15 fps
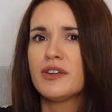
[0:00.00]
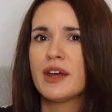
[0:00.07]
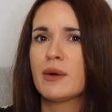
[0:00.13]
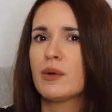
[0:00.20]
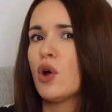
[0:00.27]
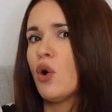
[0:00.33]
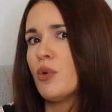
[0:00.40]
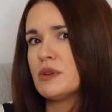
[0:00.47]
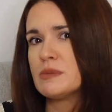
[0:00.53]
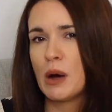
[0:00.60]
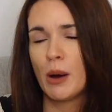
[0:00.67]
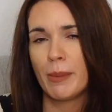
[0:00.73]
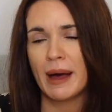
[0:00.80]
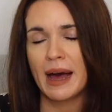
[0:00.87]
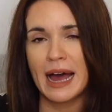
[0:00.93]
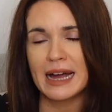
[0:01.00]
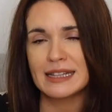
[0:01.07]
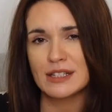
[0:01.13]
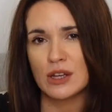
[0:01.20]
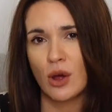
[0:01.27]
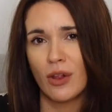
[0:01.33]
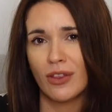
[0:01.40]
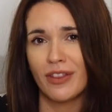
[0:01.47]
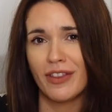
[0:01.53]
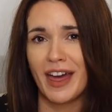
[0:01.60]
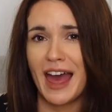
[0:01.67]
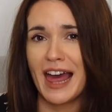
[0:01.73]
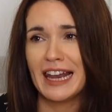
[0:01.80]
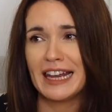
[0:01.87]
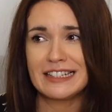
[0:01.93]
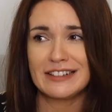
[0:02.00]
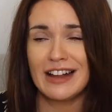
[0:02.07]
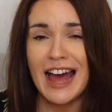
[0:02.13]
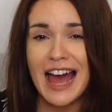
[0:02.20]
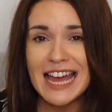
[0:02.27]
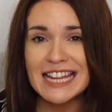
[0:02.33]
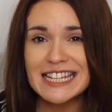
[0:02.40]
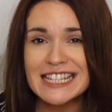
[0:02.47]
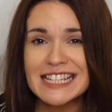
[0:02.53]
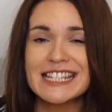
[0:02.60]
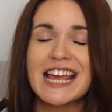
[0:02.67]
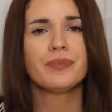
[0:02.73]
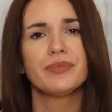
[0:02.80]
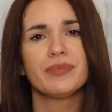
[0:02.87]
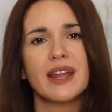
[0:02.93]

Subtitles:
They will always pop a hat on their little heads.